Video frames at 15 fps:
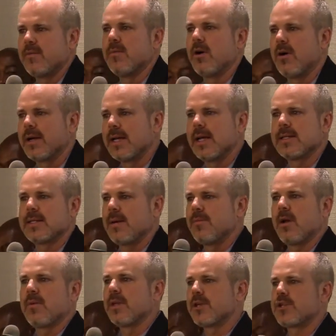them all, I guess. I'm
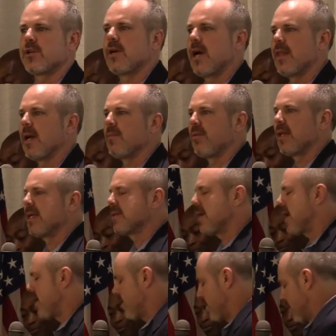not really sure how that plays
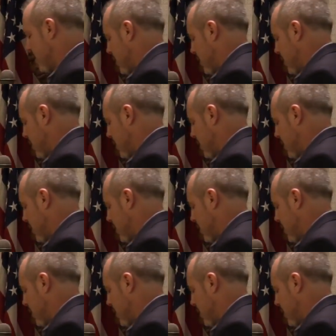out.